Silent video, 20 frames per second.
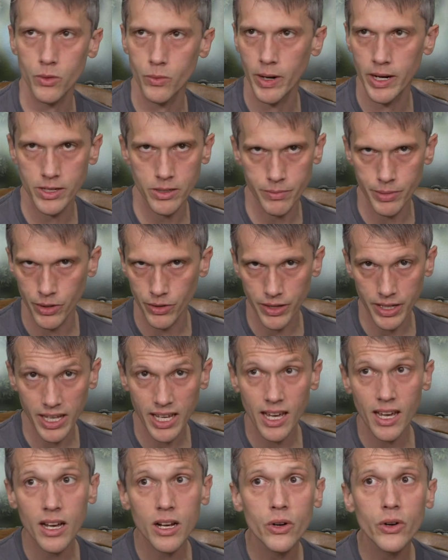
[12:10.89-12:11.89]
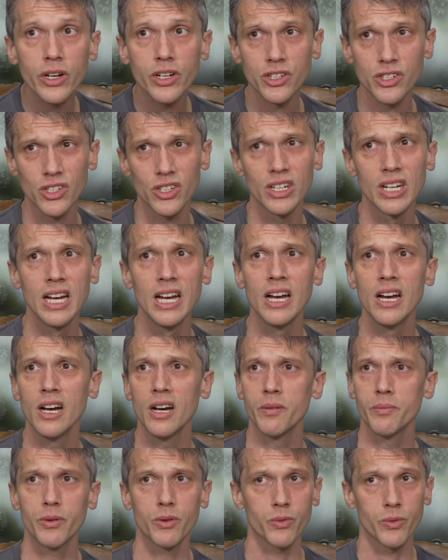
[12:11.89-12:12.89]
way to build the character,
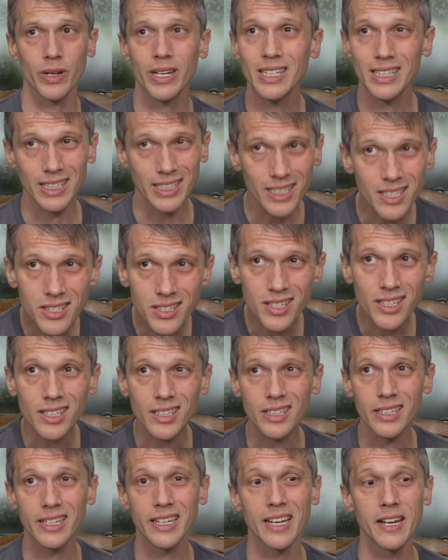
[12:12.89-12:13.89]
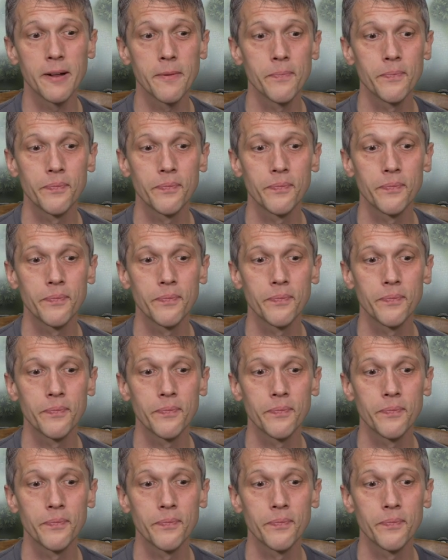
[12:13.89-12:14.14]
but realistically,